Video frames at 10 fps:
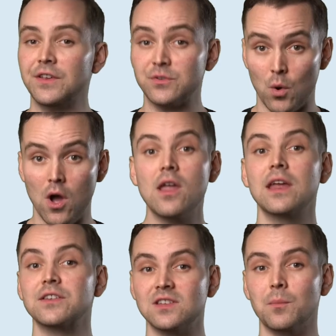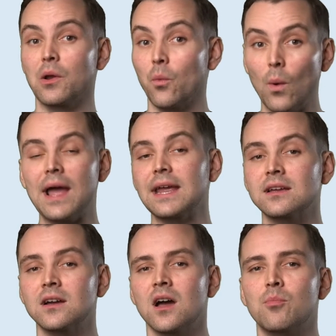These work in a similar
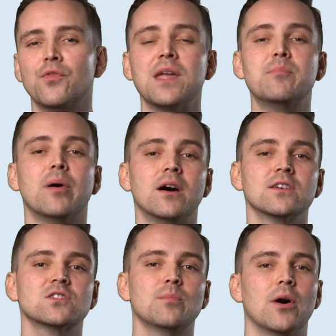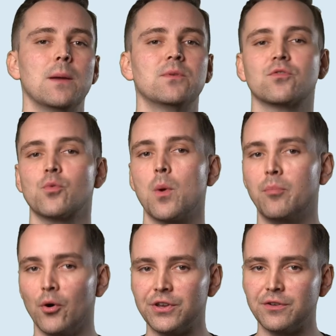way, but they pass the pipes through a
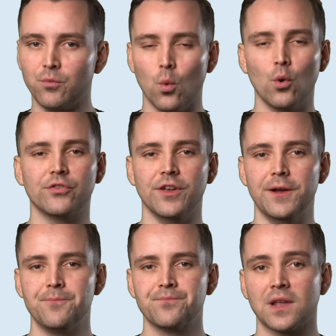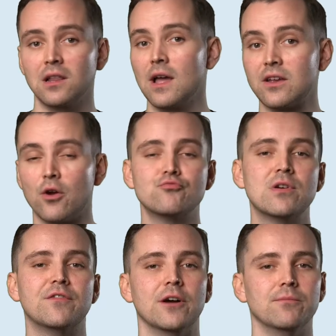body of water, like a
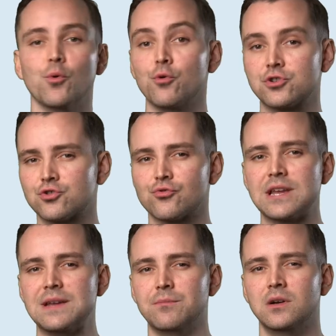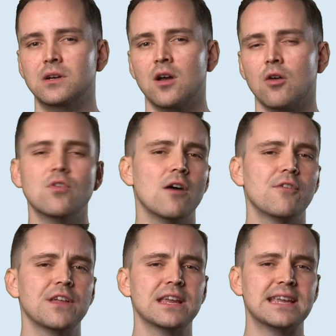river or stream,
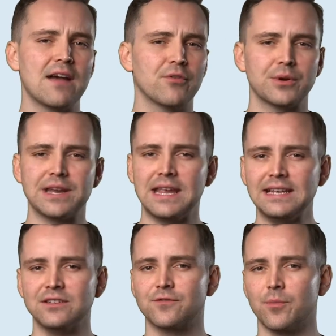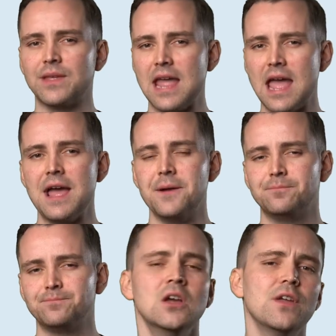rather than gathering heat from the air.
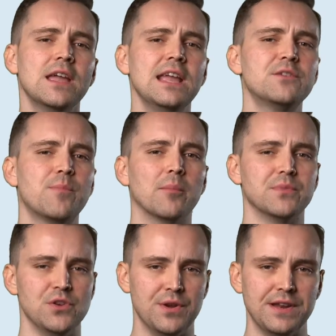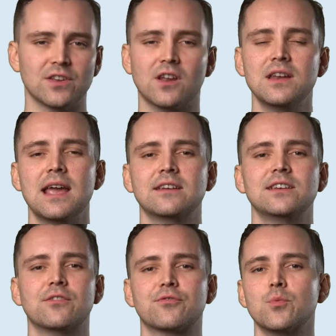The heat pump units are
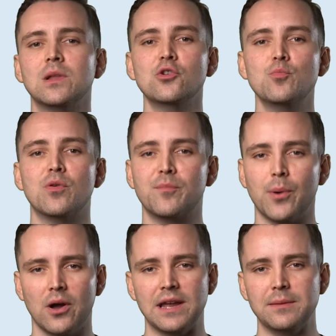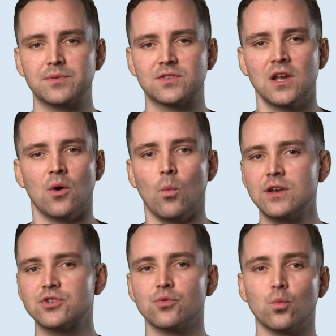connected through a loop of pipes,
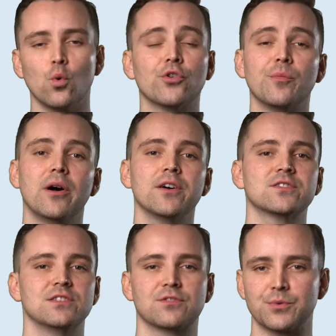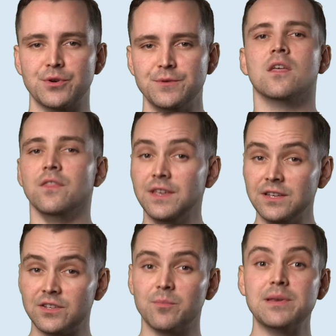which the water passes through.
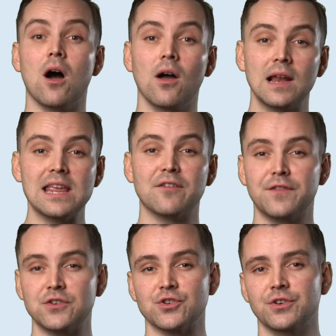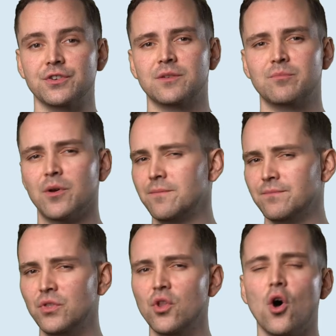These can be highly efficient,
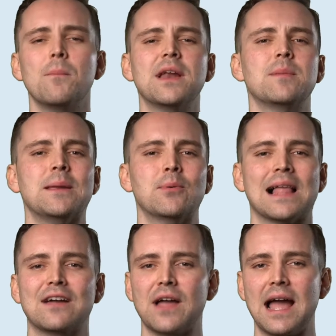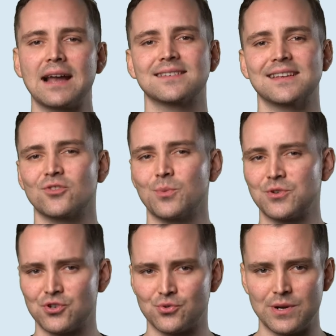but not many people have access to a
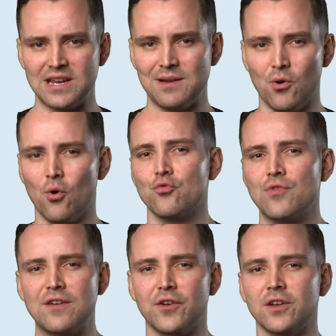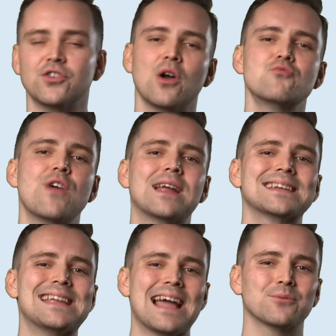stream or river
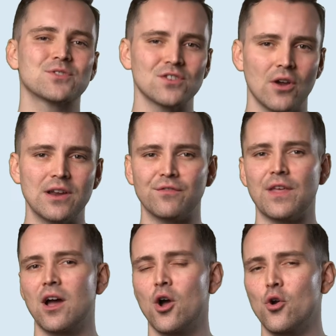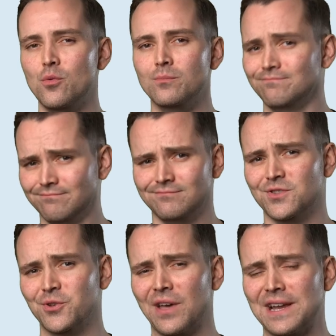directly outside of their home.
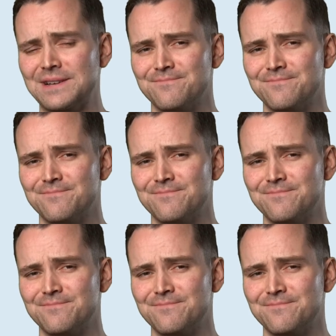Do they?